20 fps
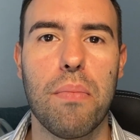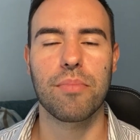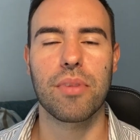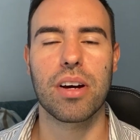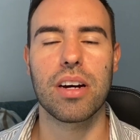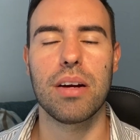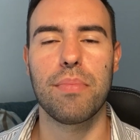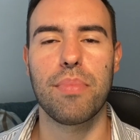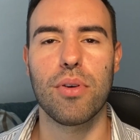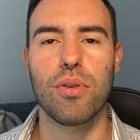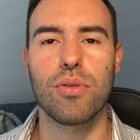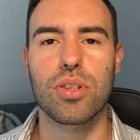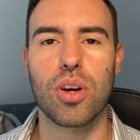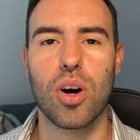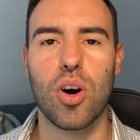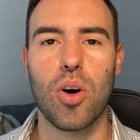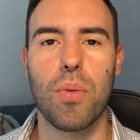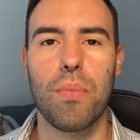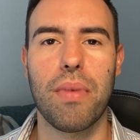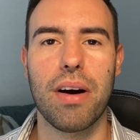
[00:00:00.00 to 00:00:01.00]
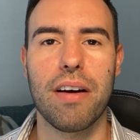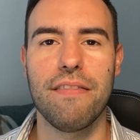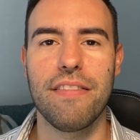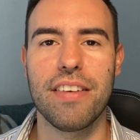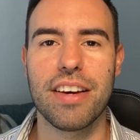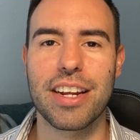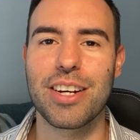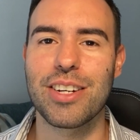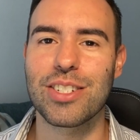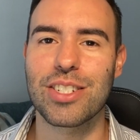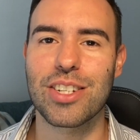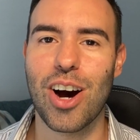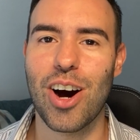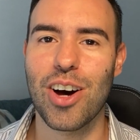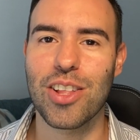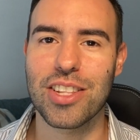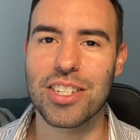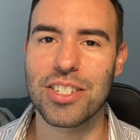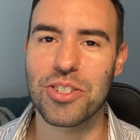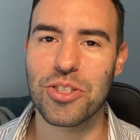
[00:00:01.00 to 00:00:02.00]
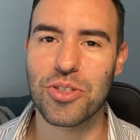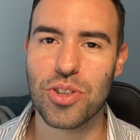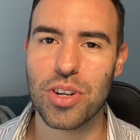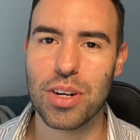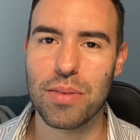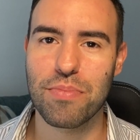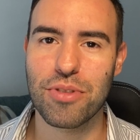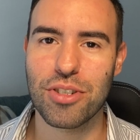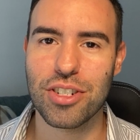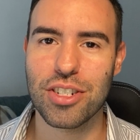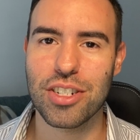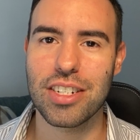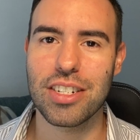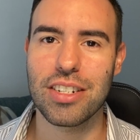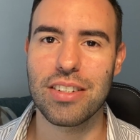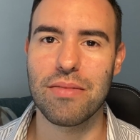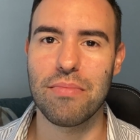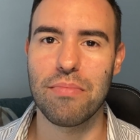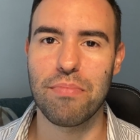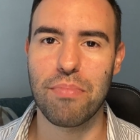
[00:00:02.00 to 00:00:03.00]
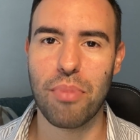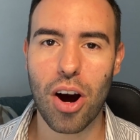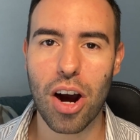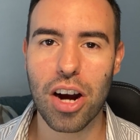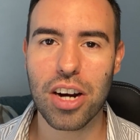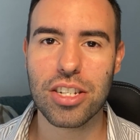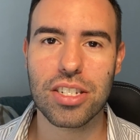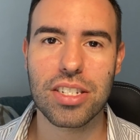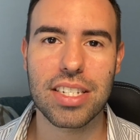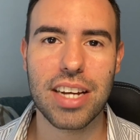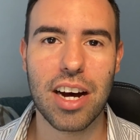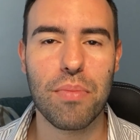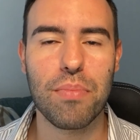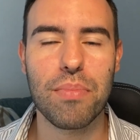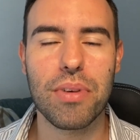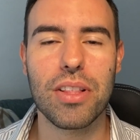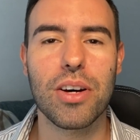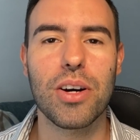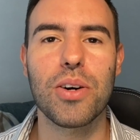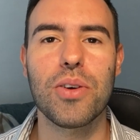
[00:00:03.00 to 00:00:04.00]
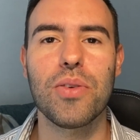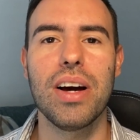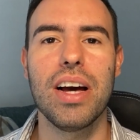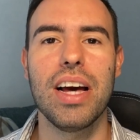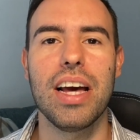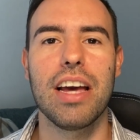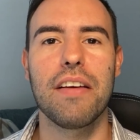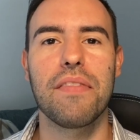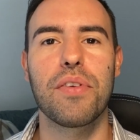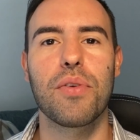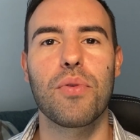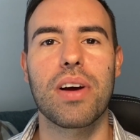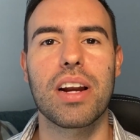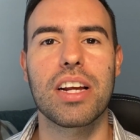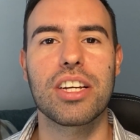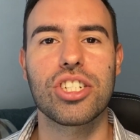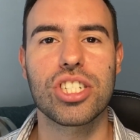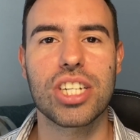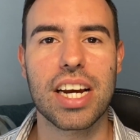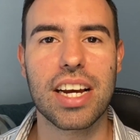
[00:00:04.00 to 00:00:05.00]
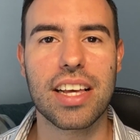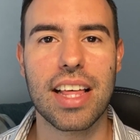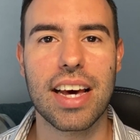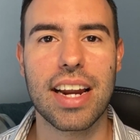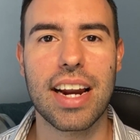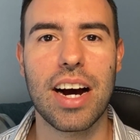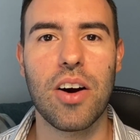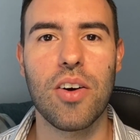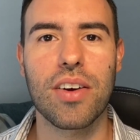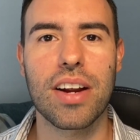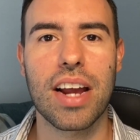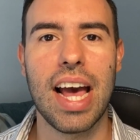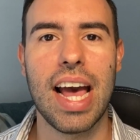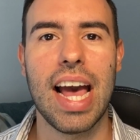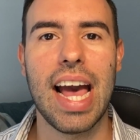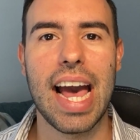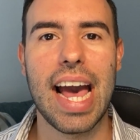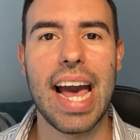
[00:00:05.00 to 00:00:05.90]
I'm gonna post all my videos on the description box down below if you wanna check that out.